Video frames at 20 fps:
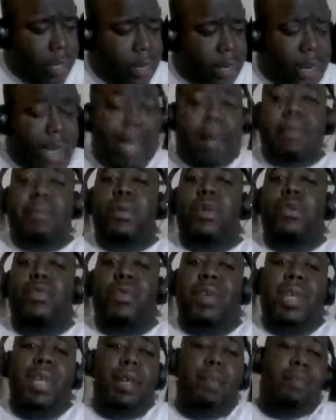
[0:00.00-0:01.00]
That
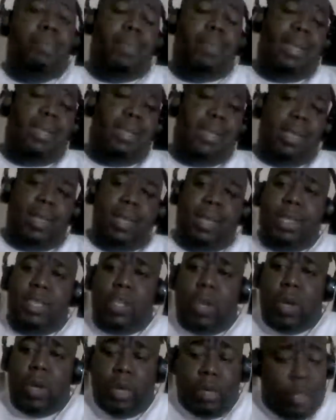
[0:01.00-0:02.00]
movie basically is
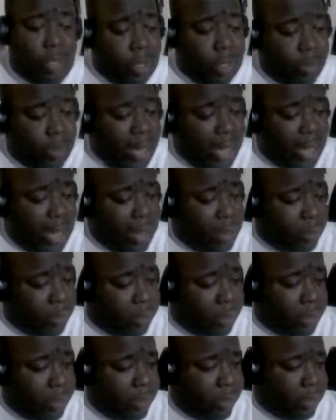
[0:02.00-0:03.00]
also
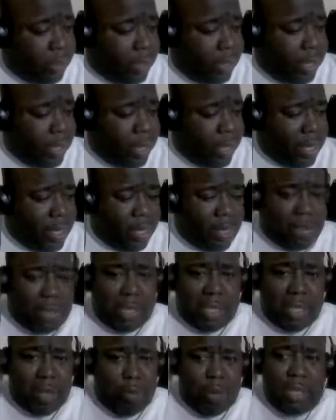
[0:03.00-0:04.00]
out. You
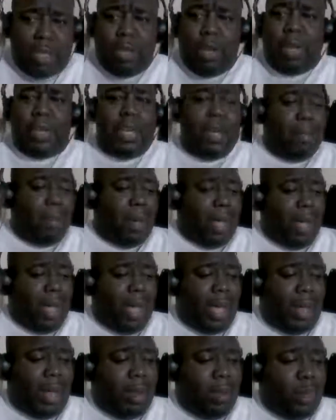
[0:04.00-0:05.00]
see, we're talking about
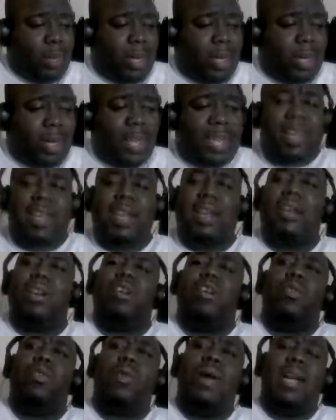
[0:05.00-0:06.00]
Hollywood and their
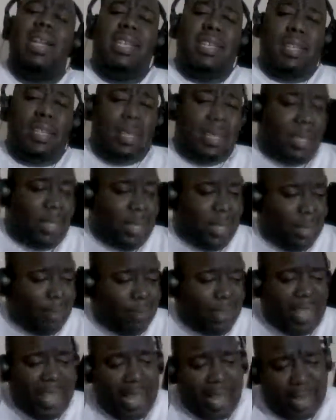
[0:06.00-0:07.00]
crisis
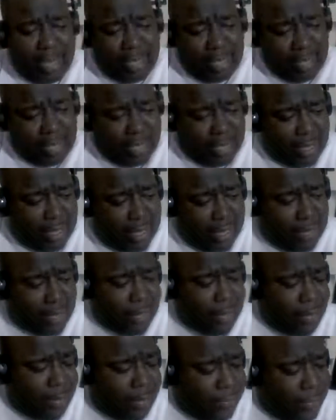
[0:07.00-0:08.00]
of casting
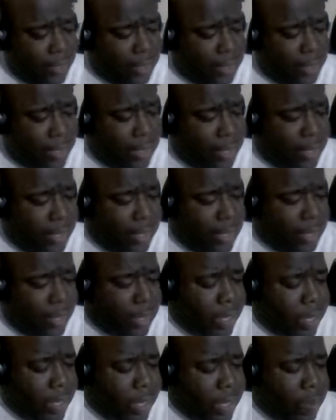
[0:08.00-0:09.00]
here.
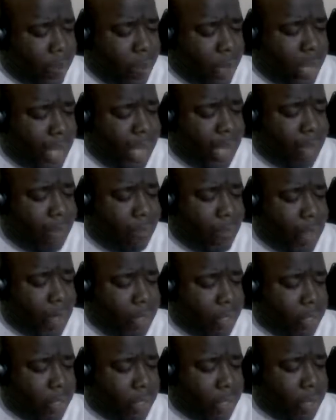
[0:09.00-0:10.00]
We have
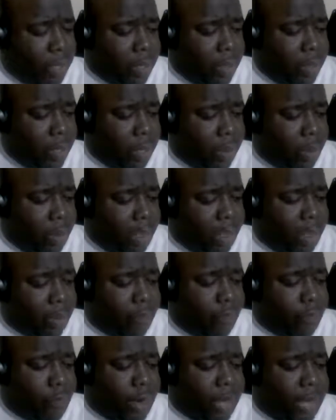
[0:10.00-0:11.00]
also Aretha
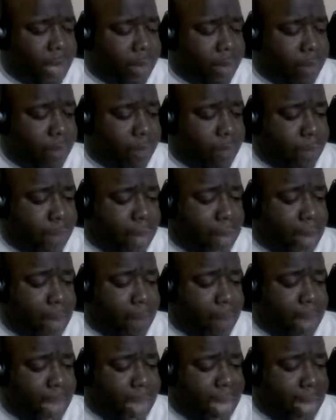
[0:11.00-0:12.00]
Franklin
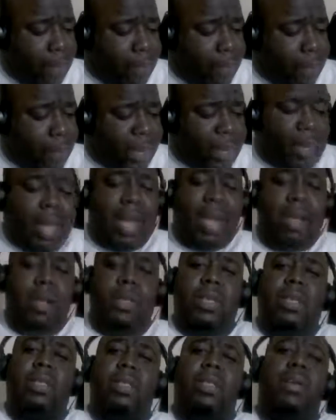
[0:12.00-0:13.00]
biopic.
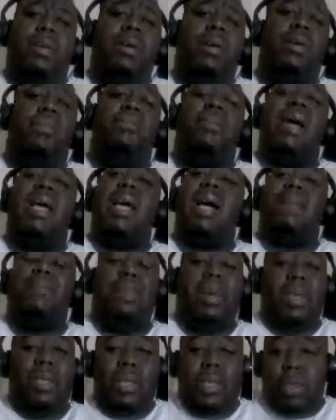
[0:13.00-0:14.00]
Now, the
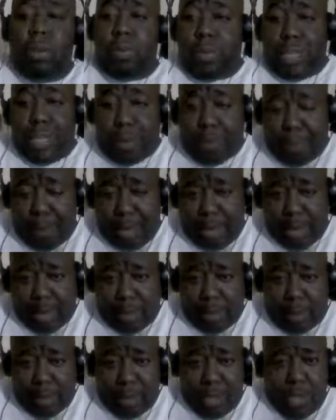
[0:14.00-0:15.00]
biopic To Respect